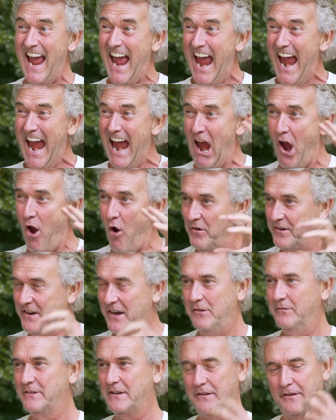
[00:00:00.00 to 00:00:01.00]
Ow! You
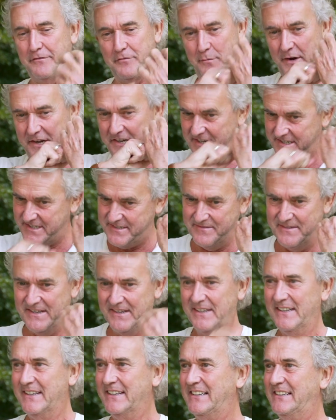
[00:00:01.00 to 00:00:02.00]
know, everybody's
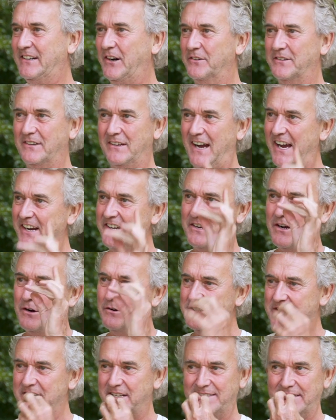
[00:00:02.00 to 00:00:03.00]
on high
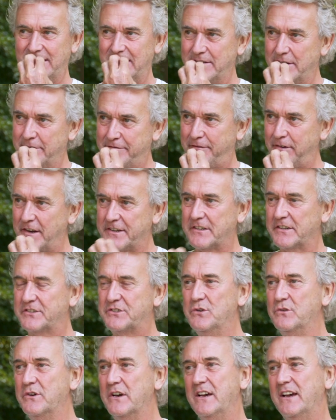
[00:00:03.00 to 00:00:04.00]
notes and it
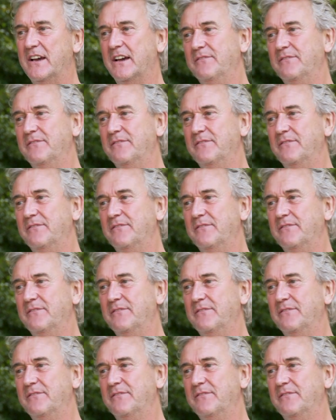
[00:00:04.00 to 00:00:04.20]
flatterzungen